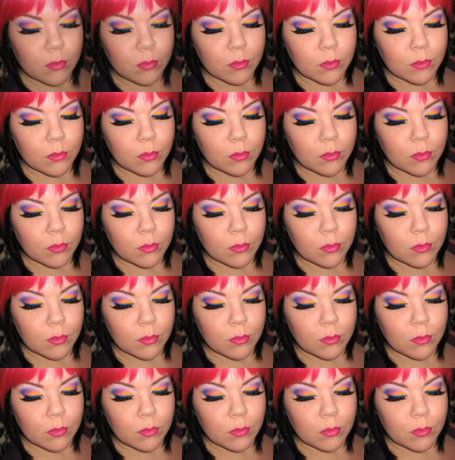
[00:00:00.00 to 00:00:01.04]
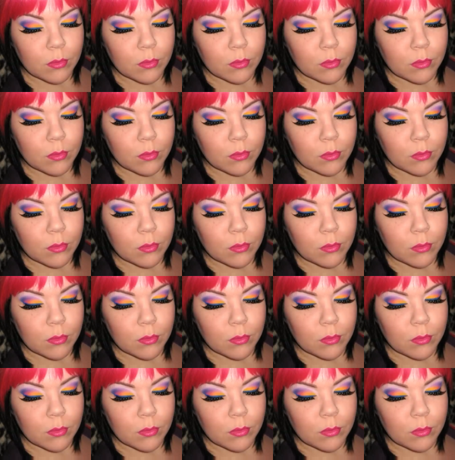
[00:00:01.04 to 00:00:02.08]

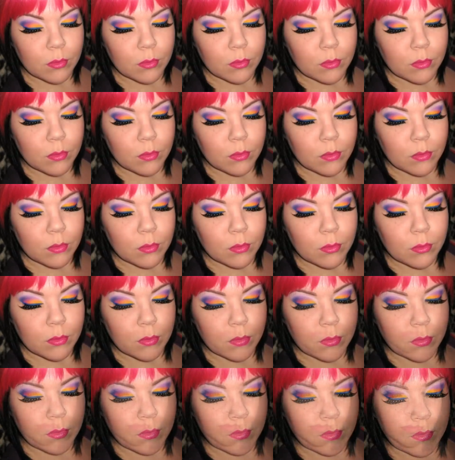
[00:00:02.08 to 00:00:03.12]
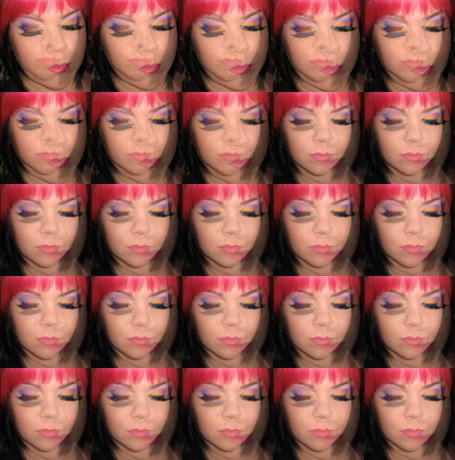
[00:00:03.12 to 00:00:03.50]
[no speech]